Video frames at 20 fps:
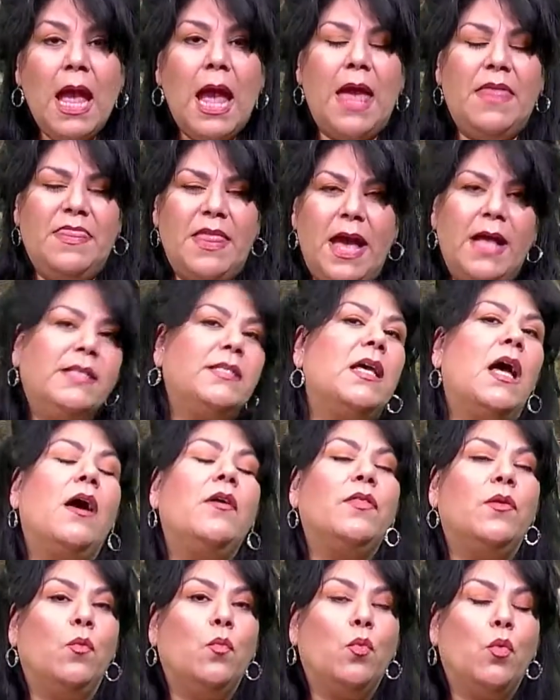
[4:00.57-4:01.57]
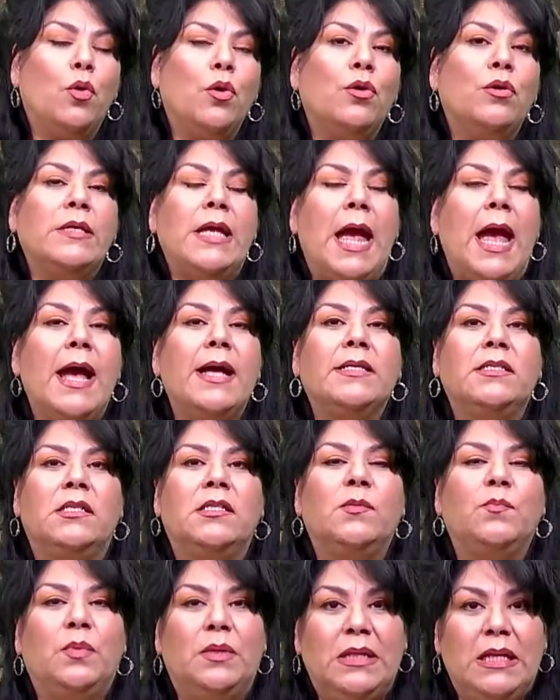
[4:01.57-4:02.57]
And that's how the world has
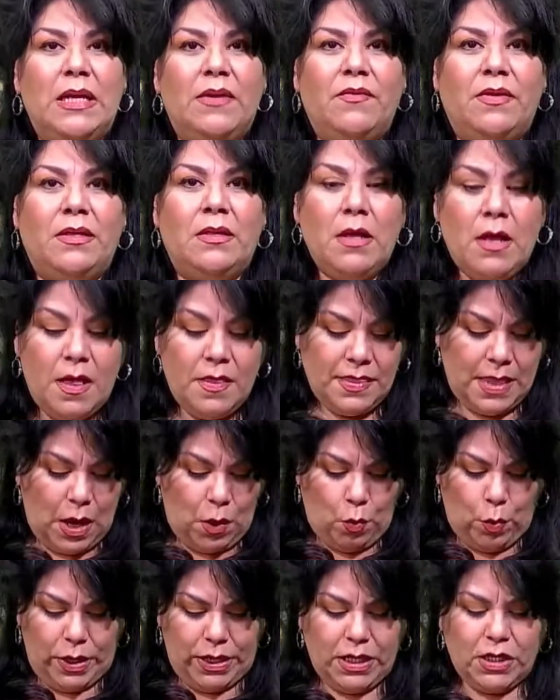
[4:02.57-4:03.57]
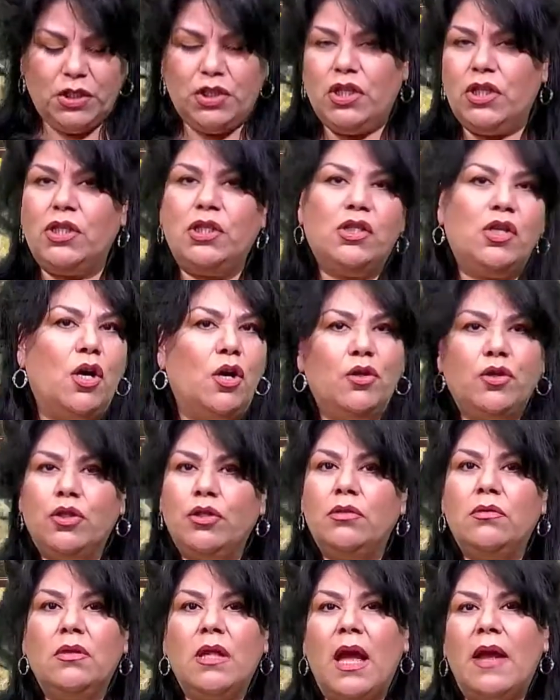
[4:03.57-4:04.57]
us believing that we can just go
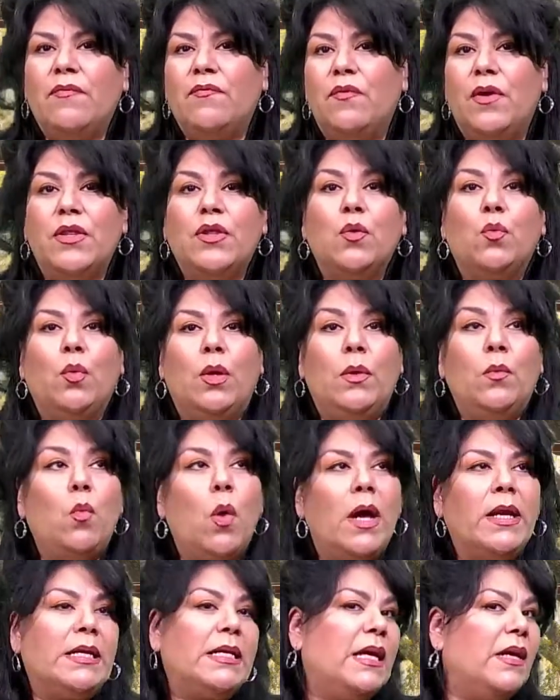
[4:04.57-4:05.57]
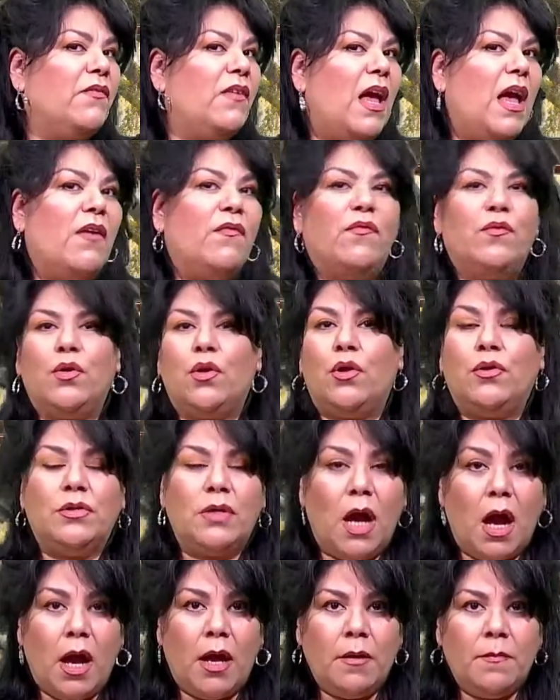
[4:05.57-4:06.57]
through life whether we want to give effort or
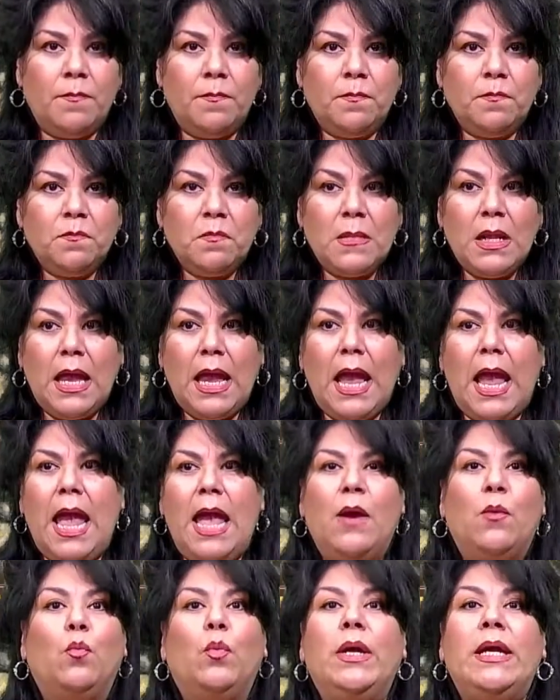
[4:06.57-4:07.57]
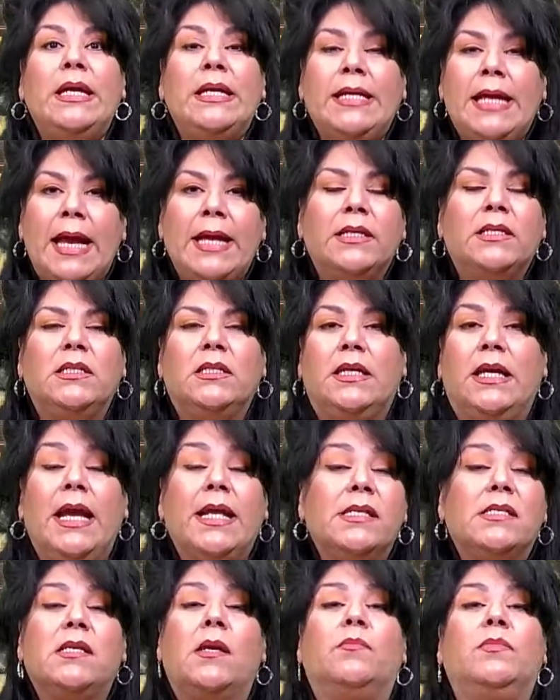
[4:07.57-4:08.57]
not. And we get to
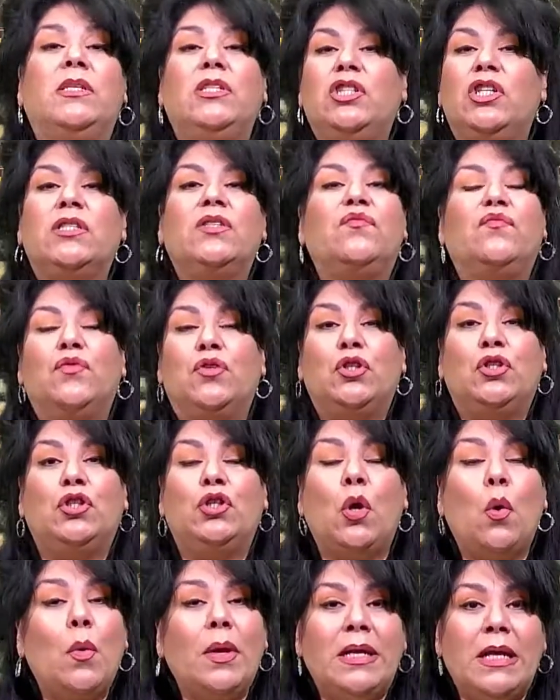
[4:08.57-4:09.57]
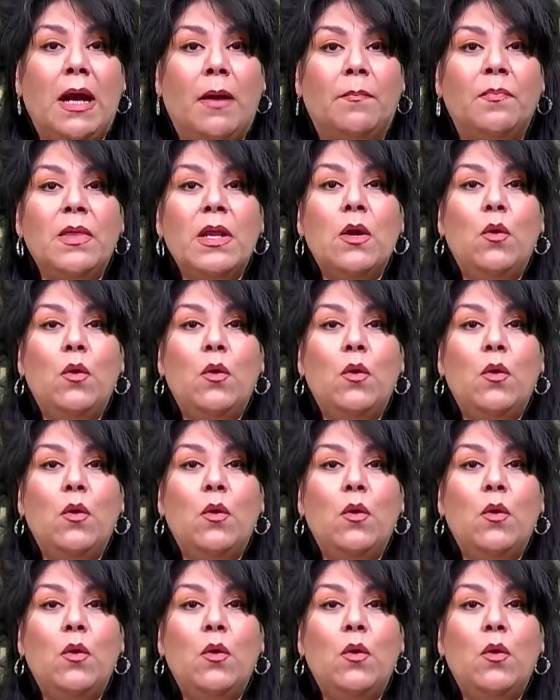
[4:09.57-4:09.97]
get something just for showing up.